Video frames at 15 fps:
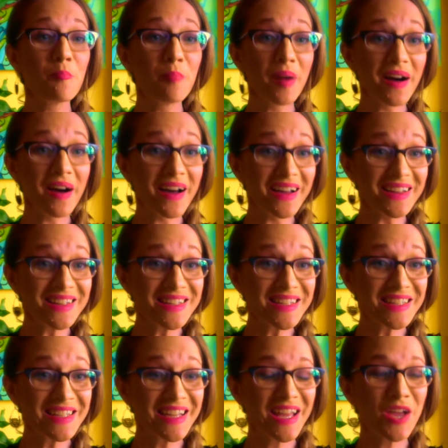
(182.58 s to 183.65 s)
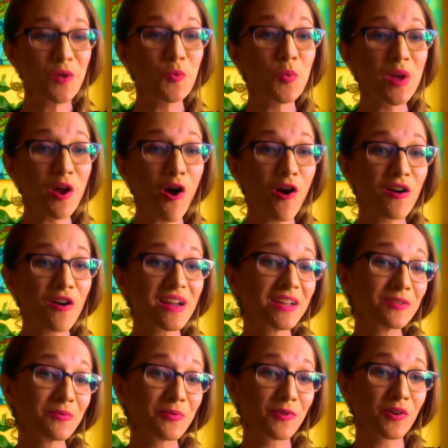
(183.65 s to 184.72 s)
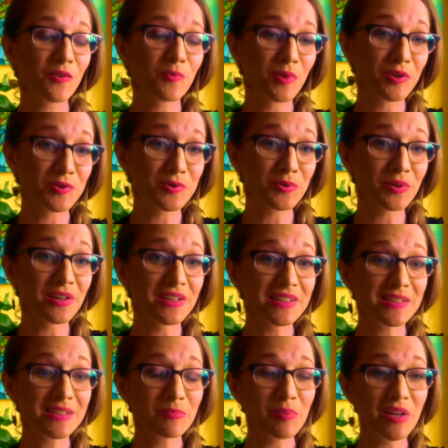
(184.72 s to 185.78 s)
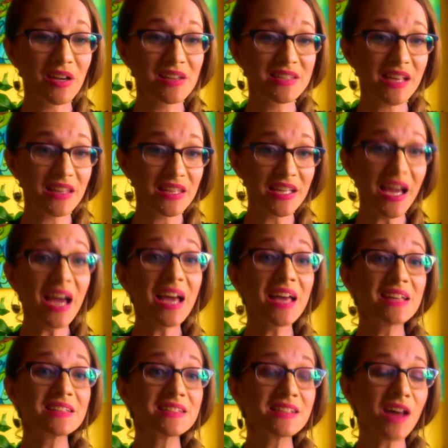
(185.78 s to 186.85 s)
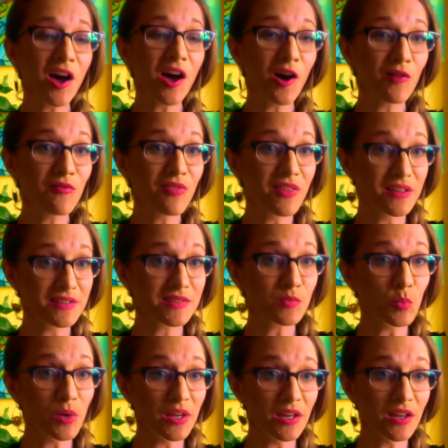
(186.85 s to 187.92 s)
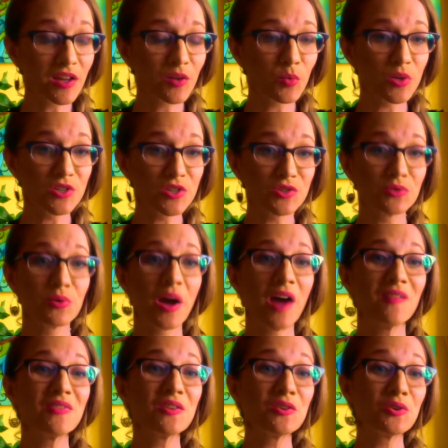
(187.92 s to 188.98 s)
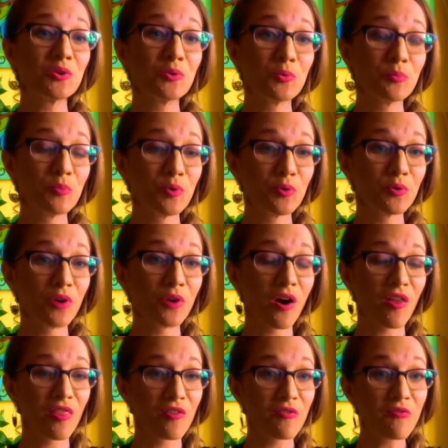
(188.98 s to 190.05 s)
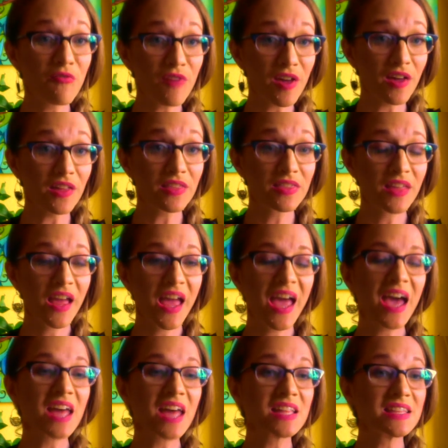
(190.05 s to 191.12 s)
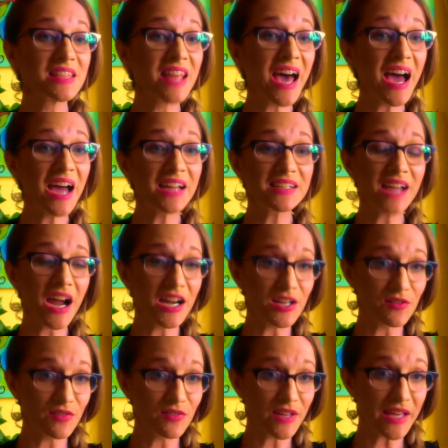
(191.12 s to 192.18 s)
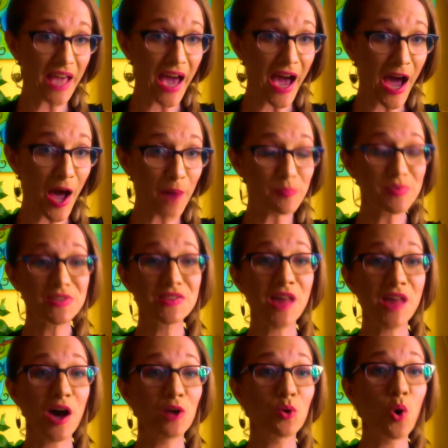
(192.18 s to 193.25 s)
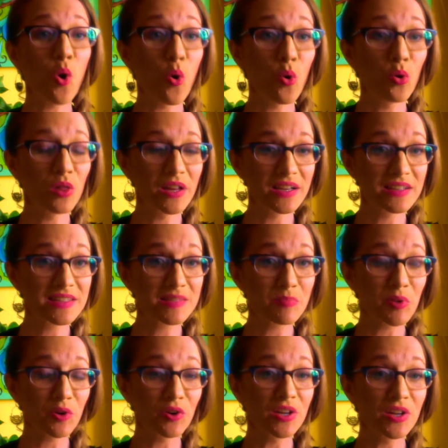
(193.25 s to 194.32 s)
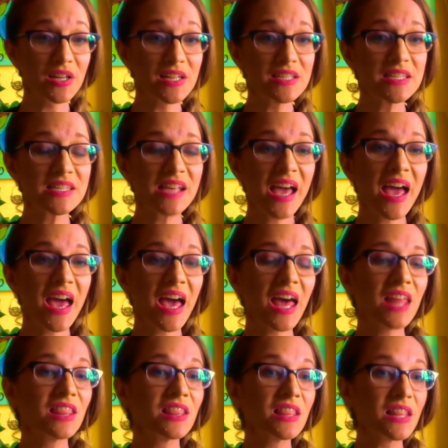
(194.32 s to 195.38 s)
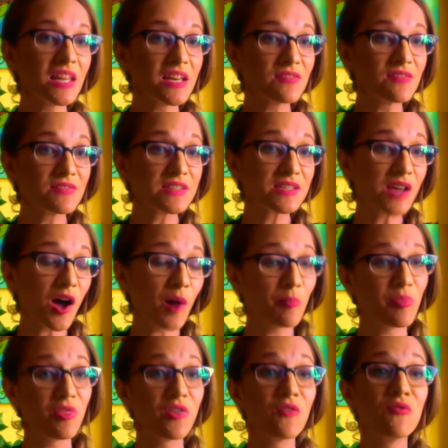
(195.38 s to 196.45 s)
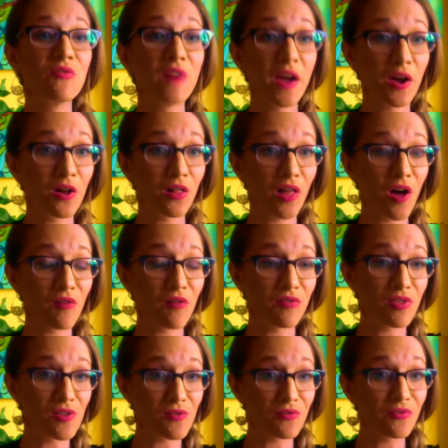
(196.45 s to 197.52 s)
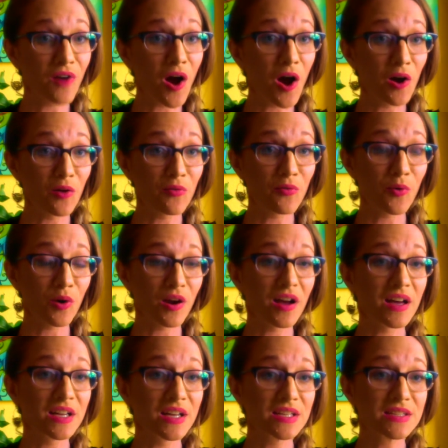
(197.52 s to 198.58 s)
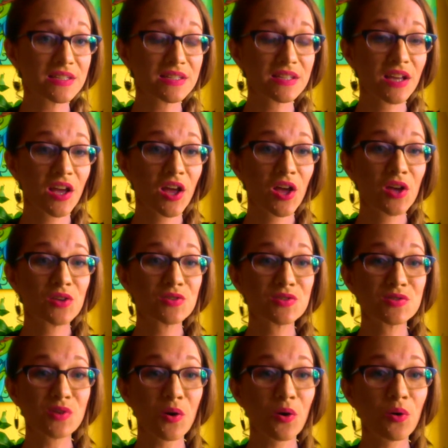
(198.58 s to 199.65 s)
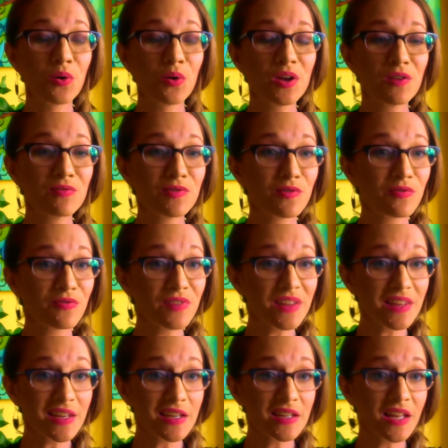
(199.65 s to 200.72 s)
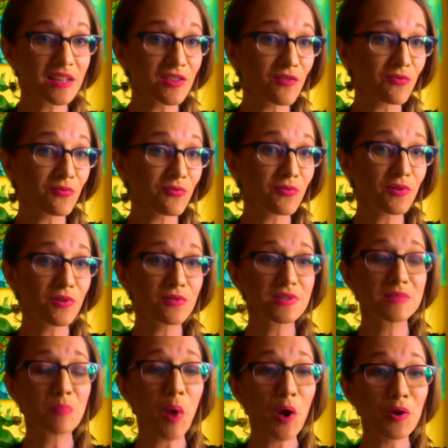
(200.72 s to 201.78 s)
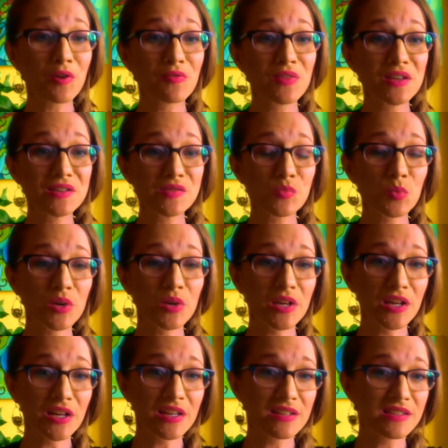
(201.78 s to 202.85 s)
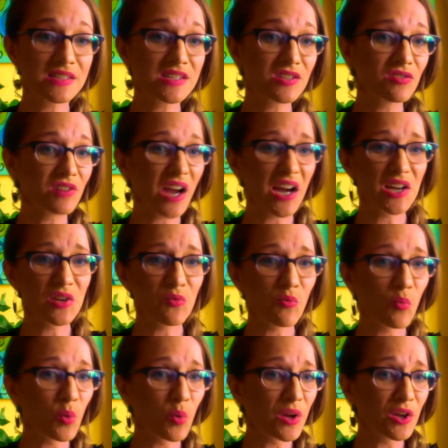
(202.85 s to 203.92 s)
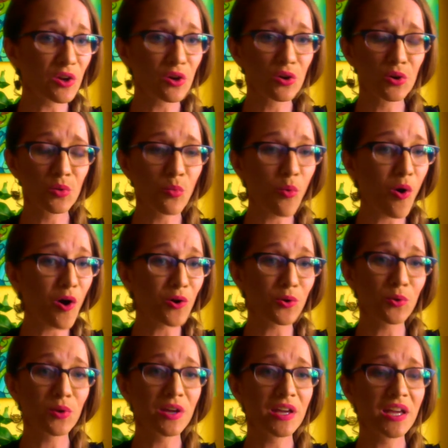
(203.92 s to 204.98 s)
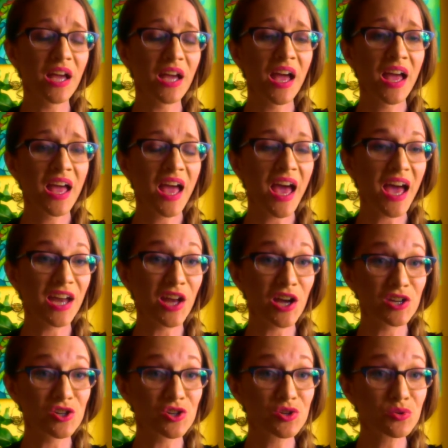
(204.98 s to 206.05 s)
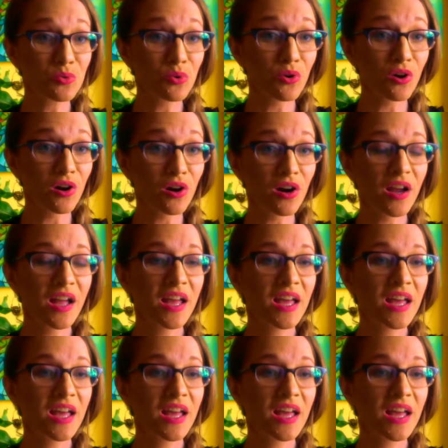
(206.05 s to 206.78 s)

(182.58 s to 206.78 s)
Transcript: But we are in for a real treat because at the end of this week, we do have the new moon on the 5th. And that kind of caps that whole experience and lifts up the veil of the fog for us. So if you're feeling like the first part of this week is still kind of weird, watery, and unsure,